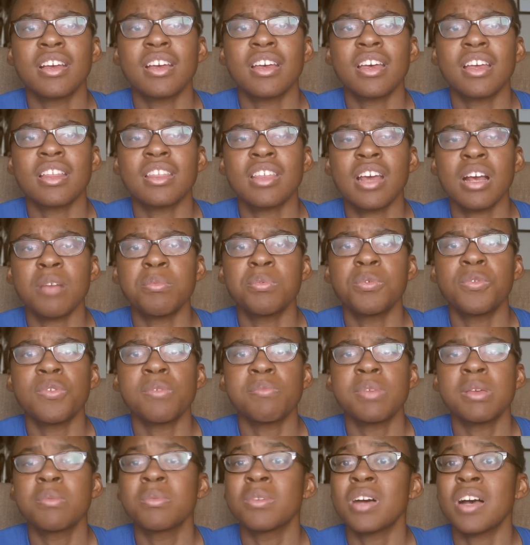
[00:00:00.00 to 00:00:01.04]
at that point
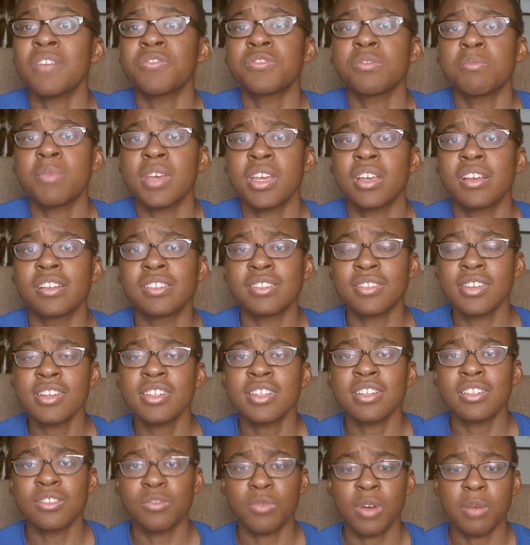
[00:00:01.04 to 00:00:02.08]
people have to make a
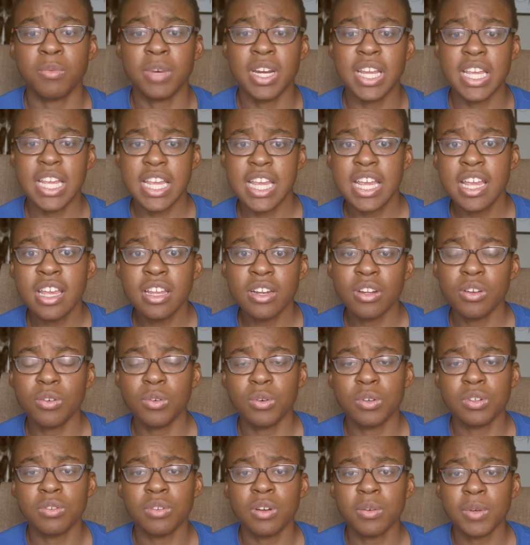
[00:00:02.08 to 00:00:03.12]
decision: do I want to eat
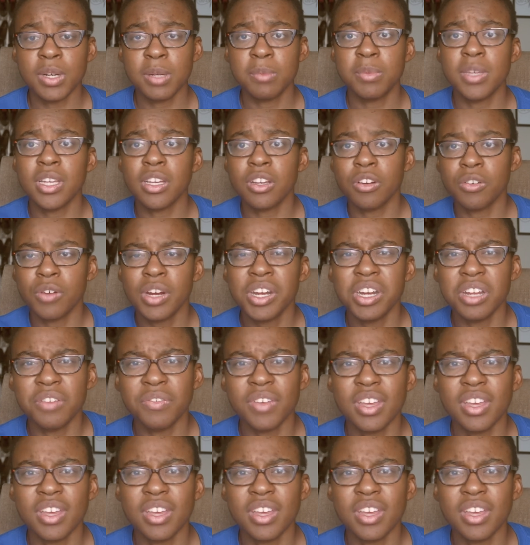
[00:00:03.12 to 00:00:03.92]
or do I want to be a creative?